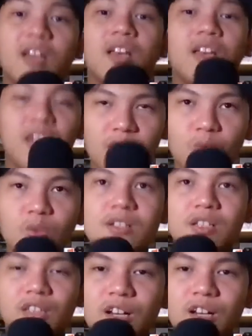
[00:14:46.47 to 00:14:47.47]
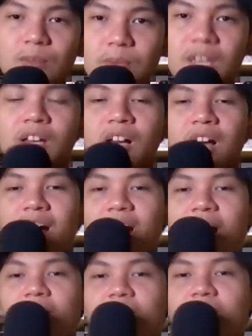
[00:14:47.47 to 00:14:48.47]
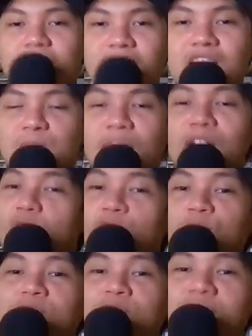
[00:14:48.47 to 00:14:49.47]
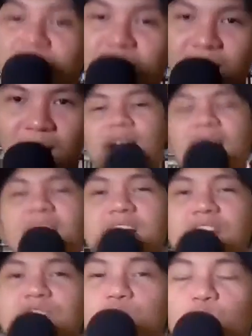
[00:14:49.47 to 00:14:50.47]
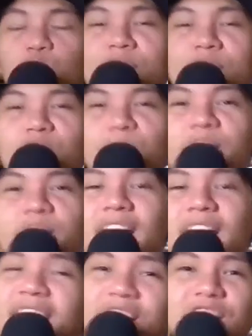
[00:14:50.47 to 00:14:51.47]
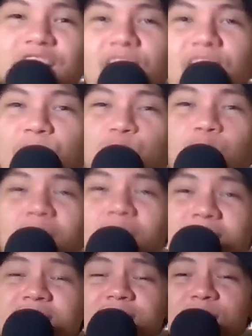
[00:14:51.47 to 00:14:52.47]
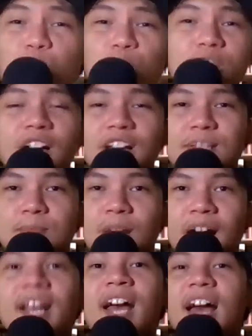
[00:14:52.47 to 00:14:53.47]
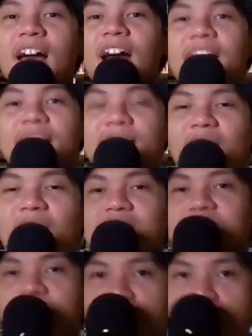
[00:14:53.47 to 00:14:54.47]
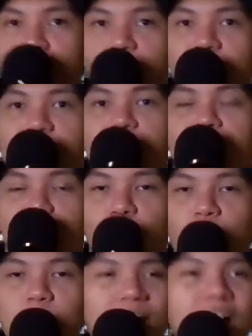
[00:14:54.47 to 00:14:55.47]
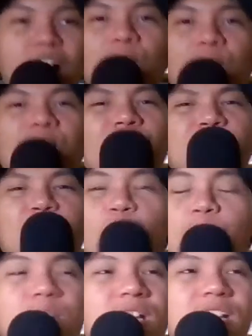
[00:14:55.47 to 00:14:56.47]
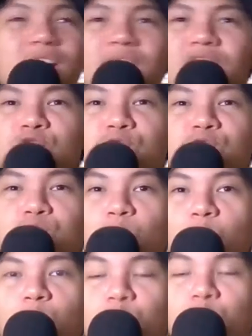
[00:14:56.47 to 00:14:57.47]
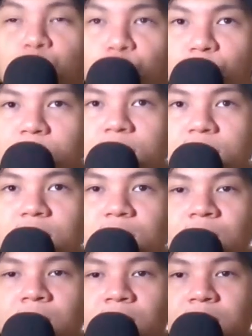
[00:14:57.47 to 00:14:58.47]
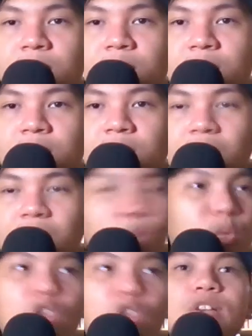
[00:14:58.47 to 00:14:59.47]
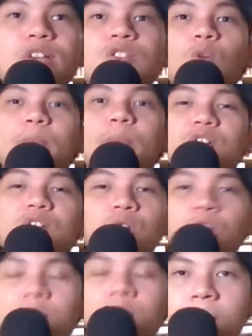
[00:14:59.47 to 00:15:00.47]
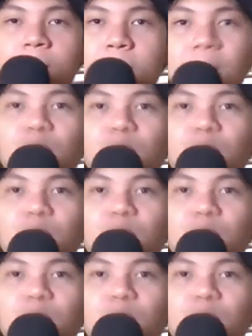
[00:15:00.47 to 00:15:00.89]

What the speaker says: he will still be Sixth Man of the Year. Next is Rookie of the Year, and I think everyone has the same winner as mine, and that's Evan Mobley. Evan Mobley is so good in Cleveland. Like, we know he's going to be good, but